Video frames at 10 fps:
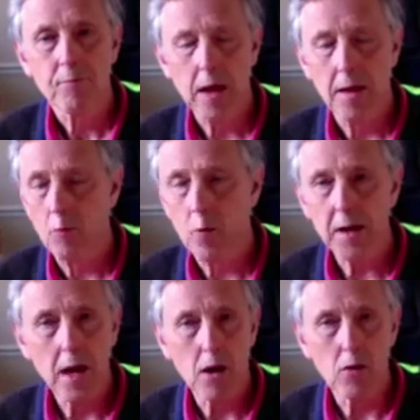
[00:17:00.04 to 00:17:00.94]
And we
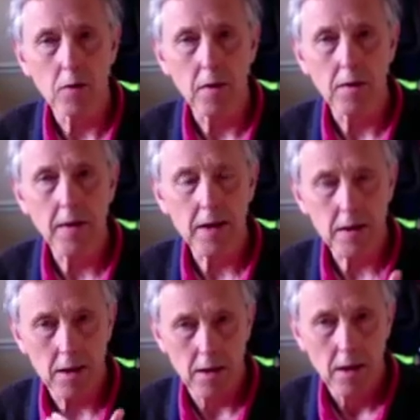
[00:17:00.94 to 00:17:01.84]
know that
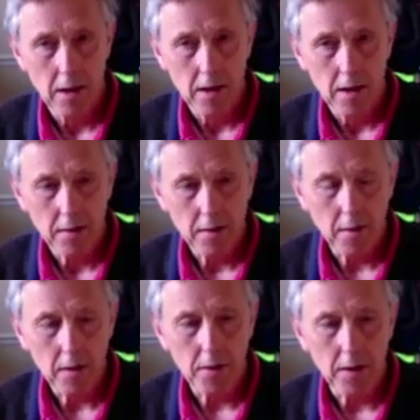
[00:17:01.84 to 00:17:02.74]

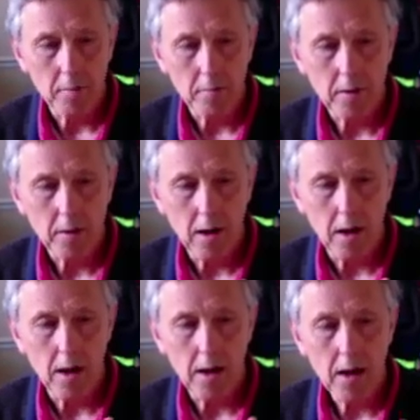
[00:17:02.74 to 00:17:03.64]

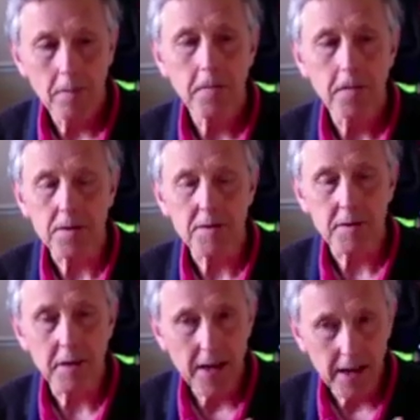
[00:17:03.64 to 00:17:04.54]
that infants
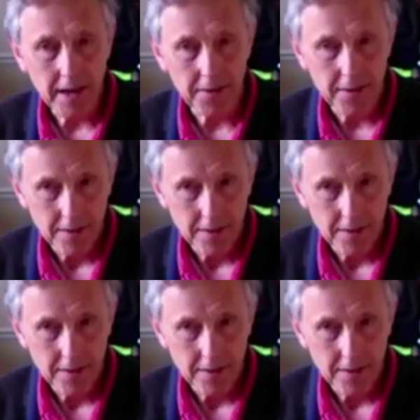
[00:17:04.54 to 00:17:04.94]
need